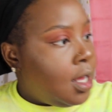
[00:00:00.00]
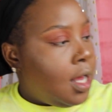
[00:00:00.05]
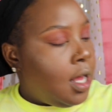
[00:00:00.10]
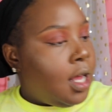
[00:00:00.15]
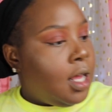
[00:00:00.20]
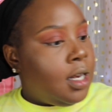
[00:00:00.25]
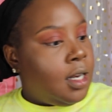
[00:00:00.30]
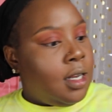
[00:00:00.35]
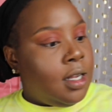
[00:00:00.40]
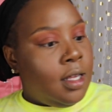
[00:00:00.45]

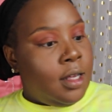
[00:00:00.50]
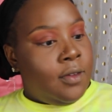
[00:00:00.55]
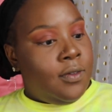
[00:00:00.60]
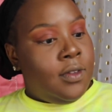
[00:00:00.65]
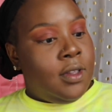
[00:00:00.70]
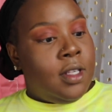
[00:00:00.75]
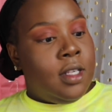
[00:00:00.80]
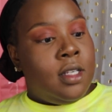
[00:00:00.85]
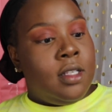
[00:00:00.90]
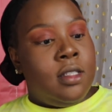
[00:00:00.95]
I
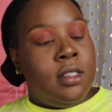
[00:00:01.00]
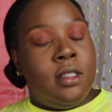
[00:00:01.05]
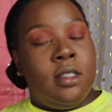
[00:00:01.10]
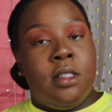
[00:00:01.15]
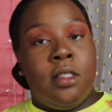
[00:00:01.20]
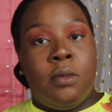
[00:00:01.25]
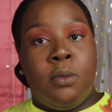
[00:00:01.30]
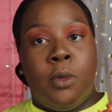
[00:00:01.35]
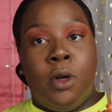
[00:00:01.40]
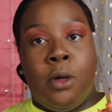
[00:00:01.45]
love this
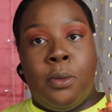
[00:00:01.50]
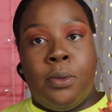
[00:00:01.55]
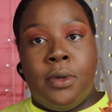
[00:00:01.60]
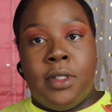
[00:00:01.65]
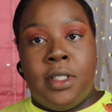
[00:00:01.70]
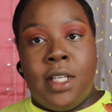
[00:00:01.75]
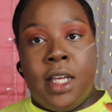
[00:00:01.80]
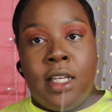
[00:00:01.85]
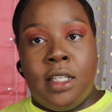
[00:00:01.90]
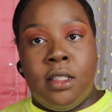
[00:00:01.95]
small
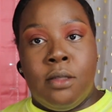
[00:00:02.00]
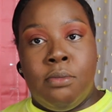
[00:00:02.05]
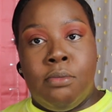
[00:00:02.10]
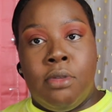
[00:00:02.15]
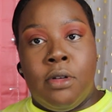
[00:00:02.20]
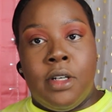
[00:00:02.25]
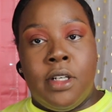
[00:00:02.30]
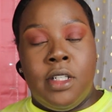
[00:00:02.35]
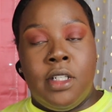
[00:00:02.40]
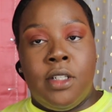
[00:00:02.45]
precise
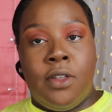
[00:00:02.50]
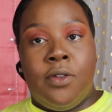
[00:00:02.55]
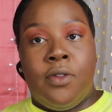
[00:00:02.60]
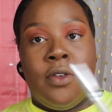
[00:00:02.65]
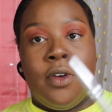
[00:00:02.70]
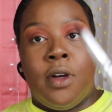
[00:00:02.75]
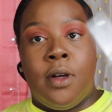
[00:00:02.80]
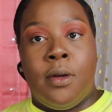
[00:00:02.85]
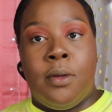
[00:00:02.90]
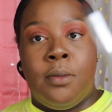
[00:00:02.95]
brush
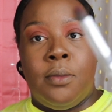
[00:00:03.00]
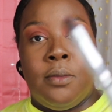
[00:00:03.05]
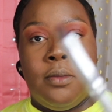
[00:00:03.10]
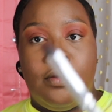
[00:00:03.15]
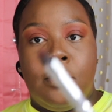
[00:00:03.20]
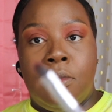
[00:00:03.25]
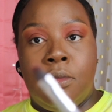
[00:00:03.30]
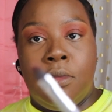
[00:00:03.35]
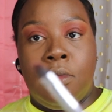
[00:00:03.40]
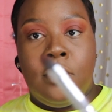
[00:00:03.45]
from,
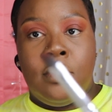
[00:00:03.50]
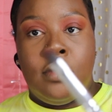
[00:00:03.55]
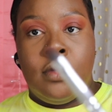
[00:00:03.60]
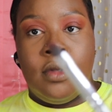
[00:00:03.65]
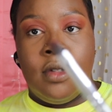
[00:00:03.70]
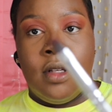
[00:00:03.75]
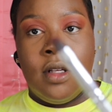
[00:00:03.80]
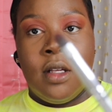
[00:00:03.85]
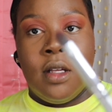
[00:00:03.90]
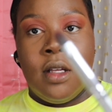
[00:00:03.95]

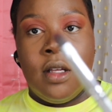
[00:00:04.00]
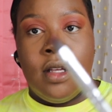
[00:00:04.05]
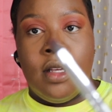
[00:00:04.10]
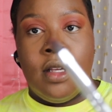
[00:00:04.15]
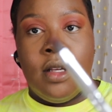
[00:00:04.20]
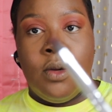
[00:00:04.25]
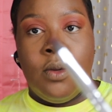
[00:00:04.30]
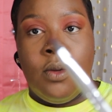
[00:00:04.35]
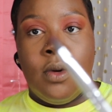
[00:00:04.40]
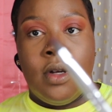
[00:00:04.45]

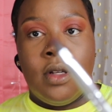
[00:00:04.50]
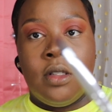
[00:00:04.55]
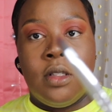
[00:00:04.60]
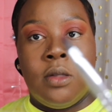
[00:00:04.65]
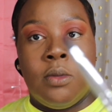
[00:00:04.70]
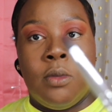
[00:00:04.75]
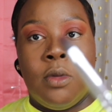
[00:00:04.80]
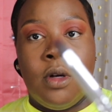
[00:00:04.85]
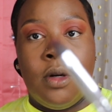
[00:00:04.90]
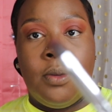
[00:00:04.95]
well,
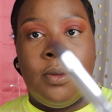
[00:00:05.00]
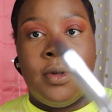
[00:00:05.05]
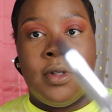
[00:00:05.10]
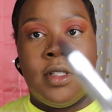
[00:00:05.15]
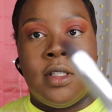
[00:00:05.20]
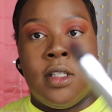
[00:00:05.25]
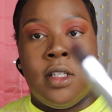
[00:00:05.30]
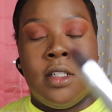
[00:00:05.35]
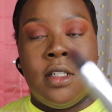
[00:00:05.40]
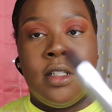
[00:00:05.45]
small
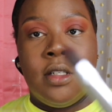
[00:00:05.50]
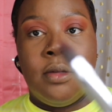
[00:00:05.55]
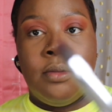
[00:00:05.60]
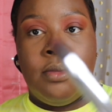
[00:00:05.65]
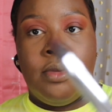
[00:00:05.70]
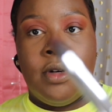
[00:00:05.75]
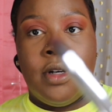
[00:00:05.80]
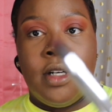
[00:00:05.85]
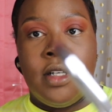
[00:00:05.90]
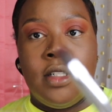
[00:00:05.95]
precision
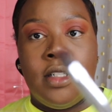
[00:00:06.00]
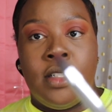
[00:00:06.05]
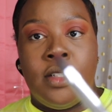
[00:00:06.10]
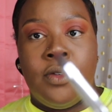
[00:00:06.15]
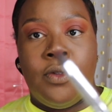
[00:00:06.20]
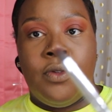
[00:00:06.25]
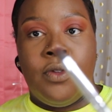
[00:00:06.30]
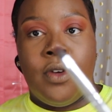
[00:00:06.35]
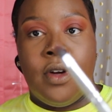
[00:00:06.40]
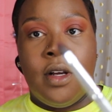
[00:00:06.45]
brush
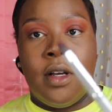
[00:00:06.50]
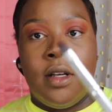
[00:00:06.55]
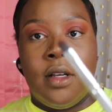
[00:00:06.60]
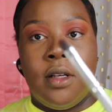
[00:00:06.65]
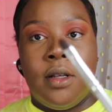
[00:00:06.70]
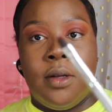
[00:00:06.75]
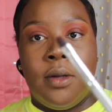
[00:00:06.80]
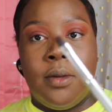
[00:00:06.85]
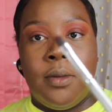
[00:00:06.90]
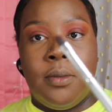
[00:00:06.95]

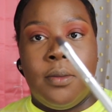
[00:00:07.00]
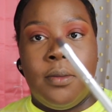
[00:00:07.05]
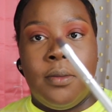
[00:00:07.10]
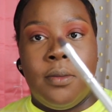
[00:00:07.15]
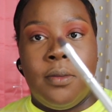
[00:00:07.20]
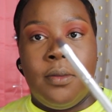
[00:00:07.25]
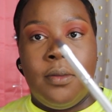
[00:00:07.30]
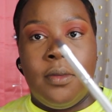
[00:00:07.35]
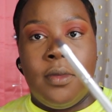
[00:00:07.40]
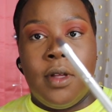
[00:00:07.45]

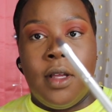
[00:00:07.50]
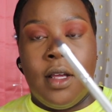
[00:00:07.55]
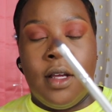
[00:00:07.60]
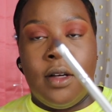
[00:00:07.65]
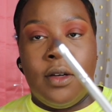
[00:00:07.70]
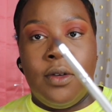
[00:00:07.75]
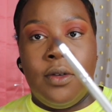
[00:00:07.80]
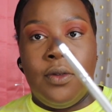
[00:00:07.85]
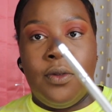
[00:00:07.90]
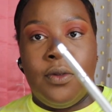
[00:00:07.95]
from
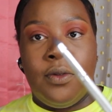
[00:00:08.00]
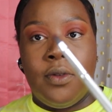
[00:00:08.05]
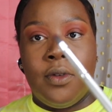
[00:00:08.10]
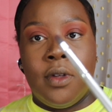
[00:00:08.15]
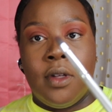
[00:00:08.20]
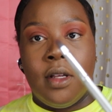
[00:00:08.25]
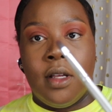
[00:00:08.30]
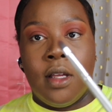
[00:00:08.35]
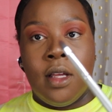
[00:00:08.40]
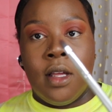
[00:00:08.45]
Elf.
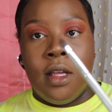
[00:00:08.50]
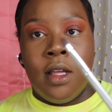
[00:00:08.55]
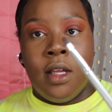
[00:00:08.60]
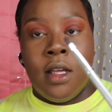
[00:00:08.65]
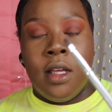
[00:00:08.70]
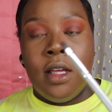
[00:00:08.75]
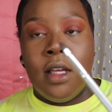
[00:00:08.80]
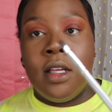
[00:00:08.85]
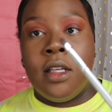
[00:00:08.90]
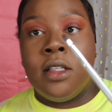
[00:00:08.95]

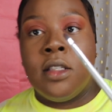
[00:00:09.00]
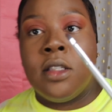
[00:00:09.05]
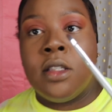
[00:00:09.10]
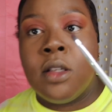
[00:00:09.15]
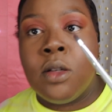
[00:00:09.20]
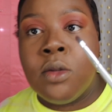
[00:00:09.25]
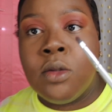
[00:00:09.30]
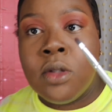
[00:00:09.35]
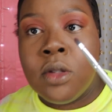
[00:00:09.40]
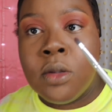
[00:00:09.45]
It's
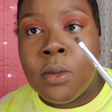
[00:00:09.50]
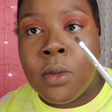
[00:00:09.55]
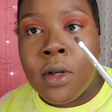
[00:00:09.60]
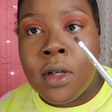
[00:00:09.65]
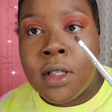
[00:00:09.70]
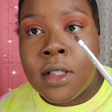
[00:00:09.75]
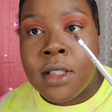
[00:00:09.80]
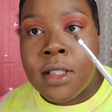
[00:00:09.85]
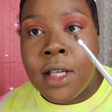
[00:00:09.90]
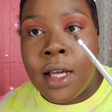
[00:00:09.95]
so
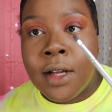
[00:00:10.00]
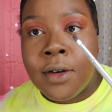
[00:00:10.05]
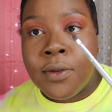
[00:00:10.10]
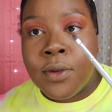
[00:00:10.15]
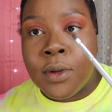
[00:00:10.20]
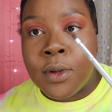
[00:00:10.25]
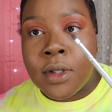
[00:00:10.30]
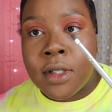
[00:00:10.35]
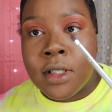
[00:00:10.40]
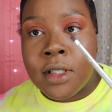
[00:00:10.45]
small it's not
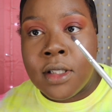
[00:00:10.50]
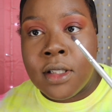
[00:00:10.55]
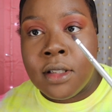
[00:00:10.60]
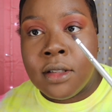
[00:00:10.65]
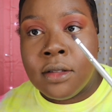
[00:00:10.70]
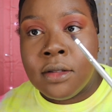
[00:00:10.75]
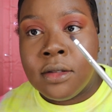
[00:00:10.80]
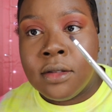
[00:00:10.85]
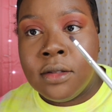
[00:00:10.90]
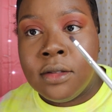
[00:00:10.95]

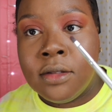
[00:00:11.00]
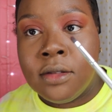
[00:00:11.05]
focusing.